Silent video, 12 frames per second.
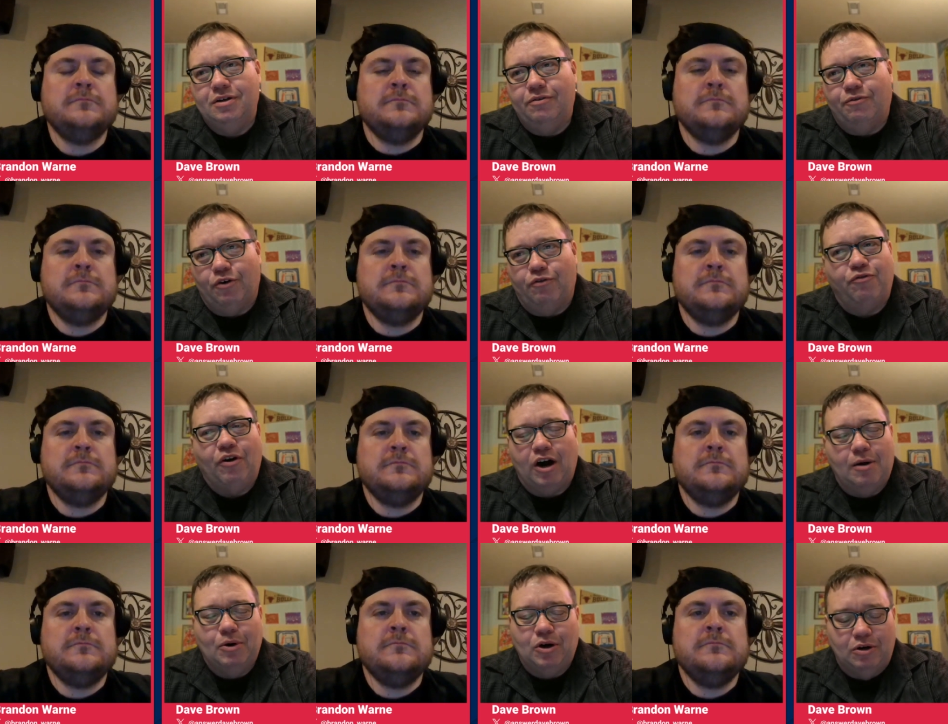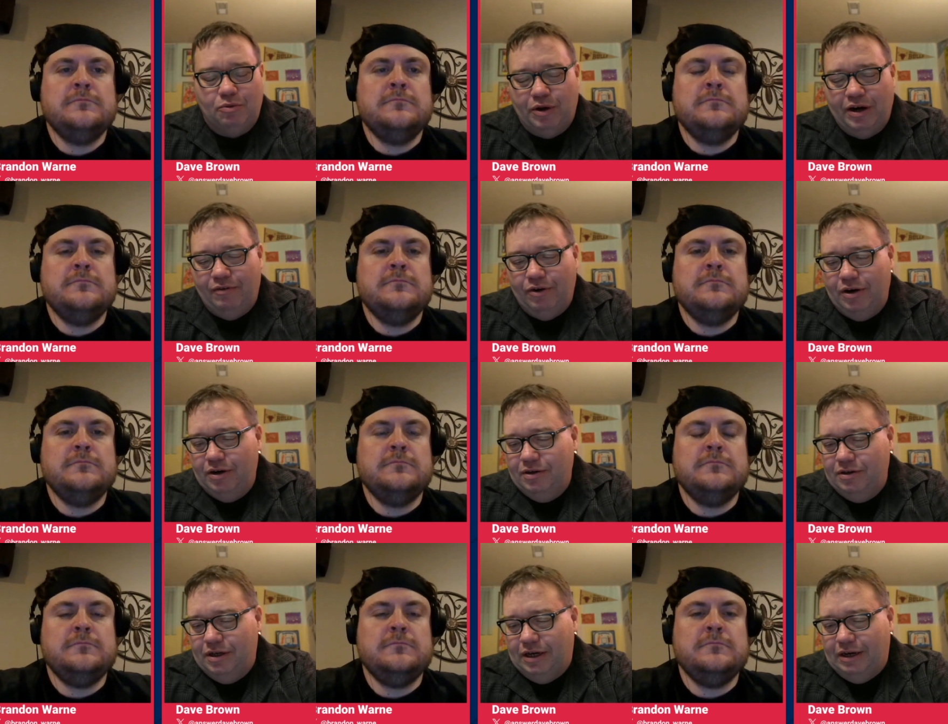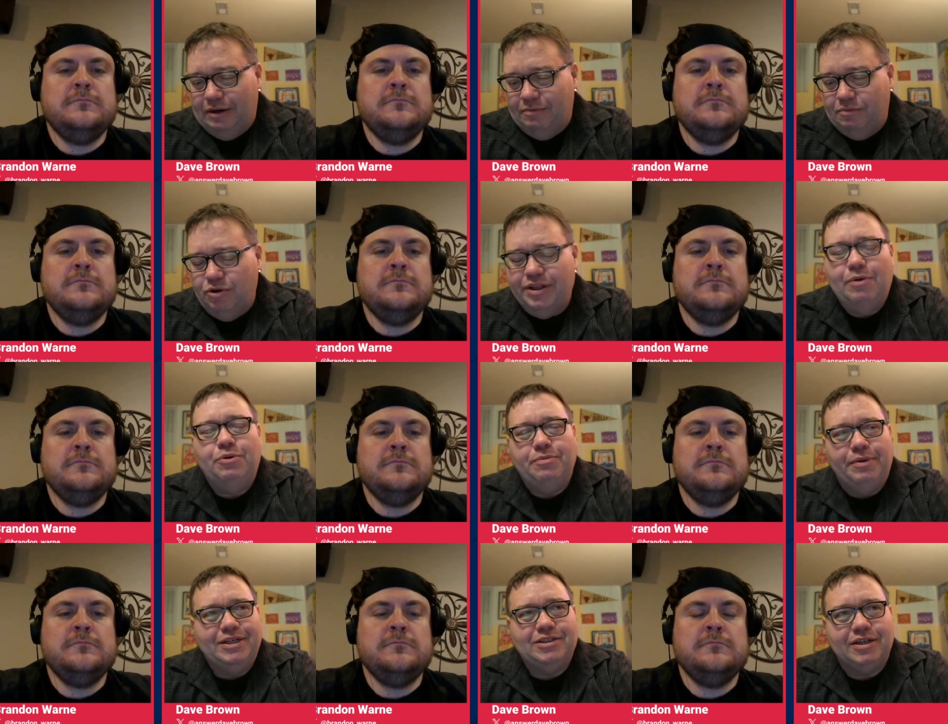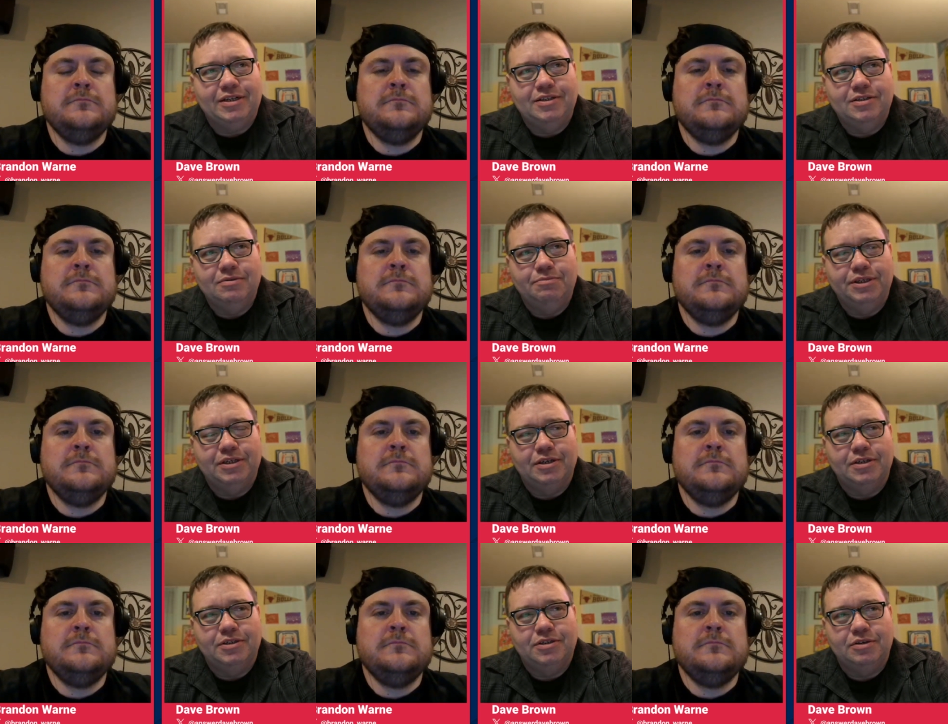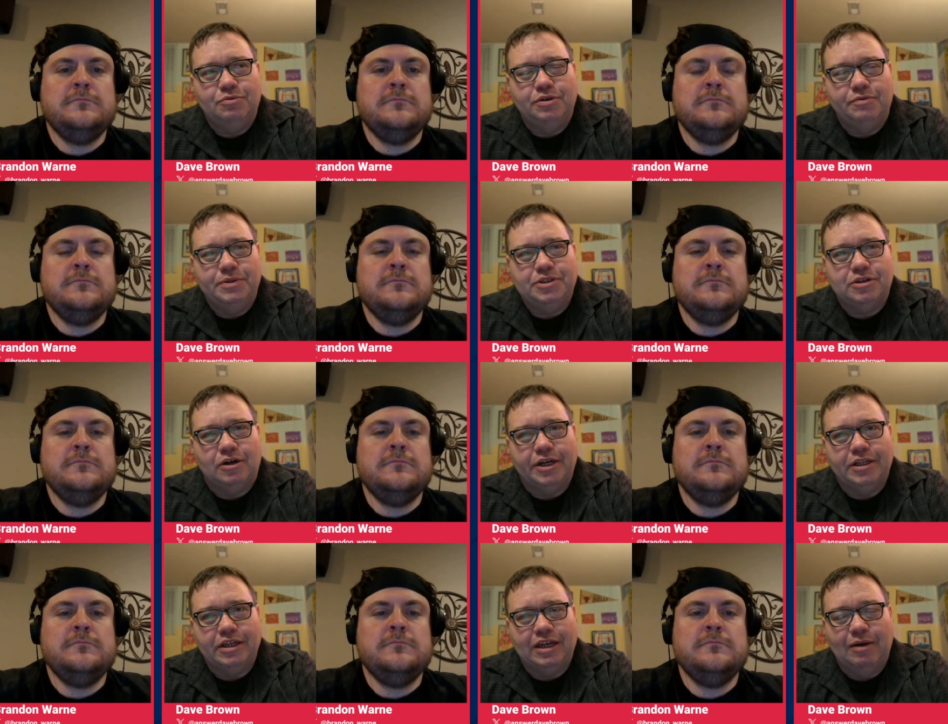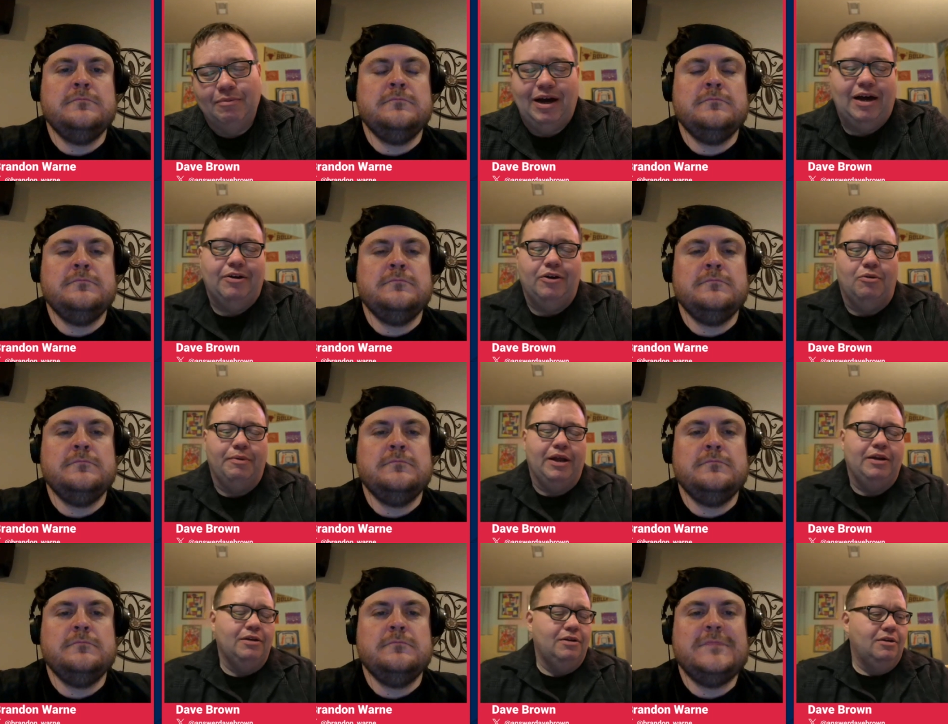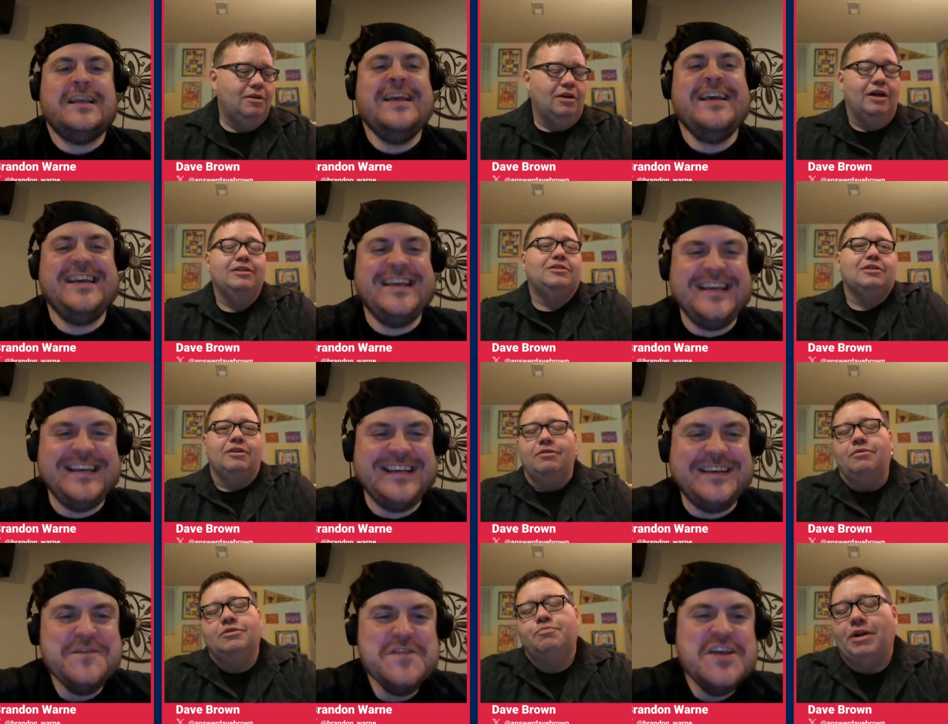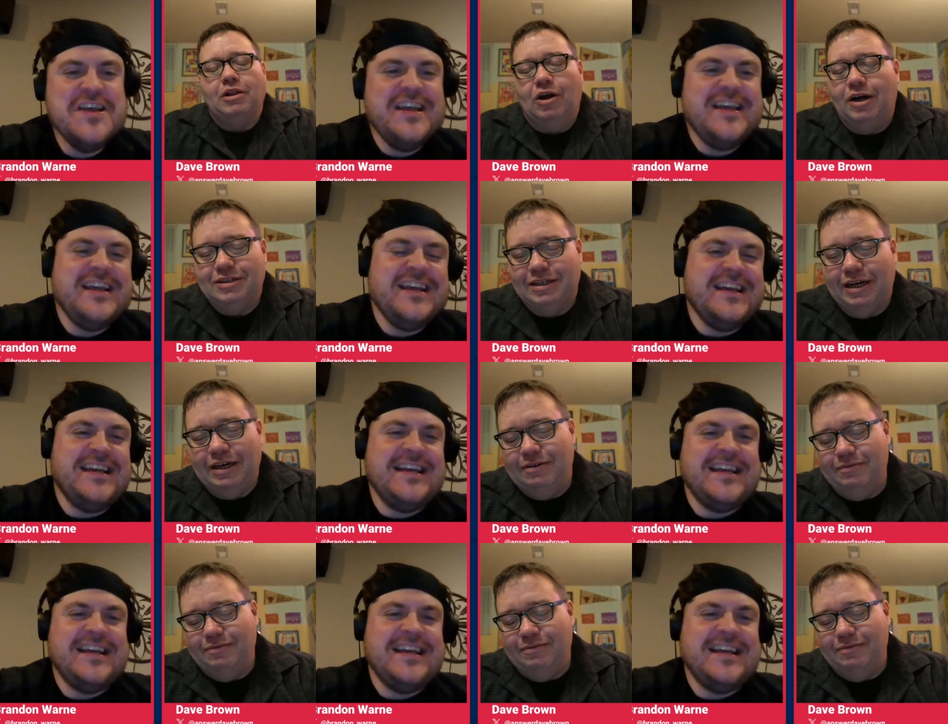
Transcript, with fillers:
Speaker 1: for a farmer or whatever. Um, well, that wouldn't make sense because he would have been starting the game. I don't know, man. It's, it's been a long day.